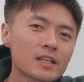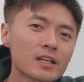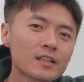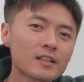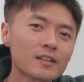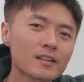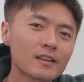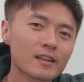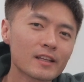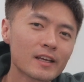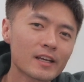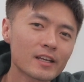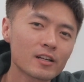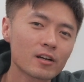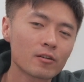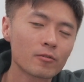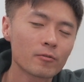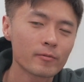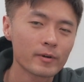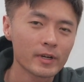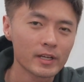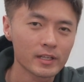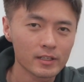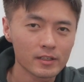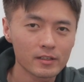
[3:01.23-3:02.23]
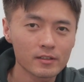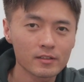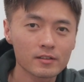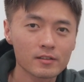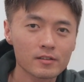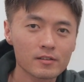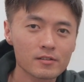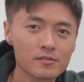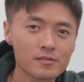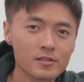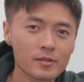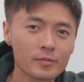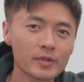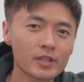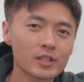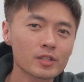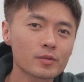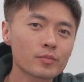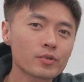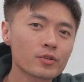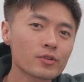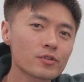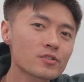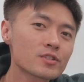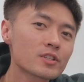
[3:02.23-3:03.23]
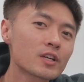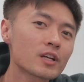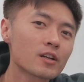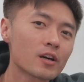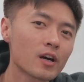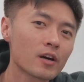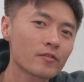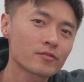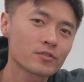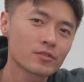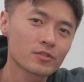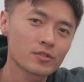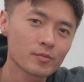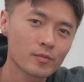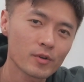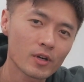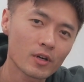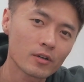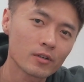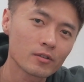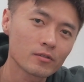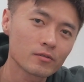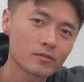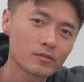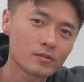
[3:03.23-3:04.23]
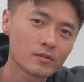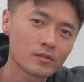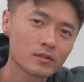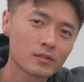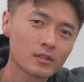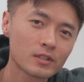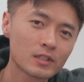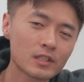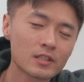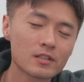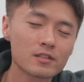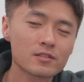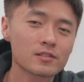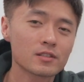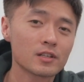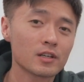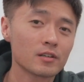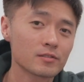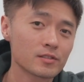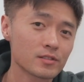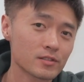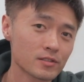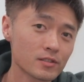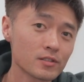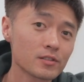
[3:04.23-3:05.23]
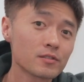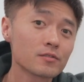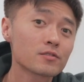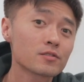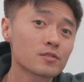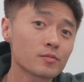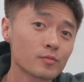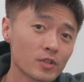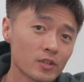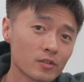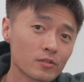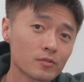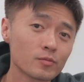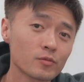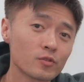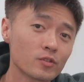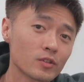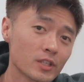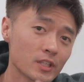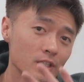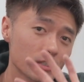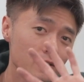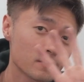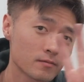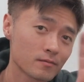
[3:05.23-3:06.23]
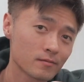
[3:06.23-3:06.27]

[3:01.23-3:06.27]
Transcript: kind of late already, so I'm going to push that off to tomorrow. So I'll see you tomorrow morning.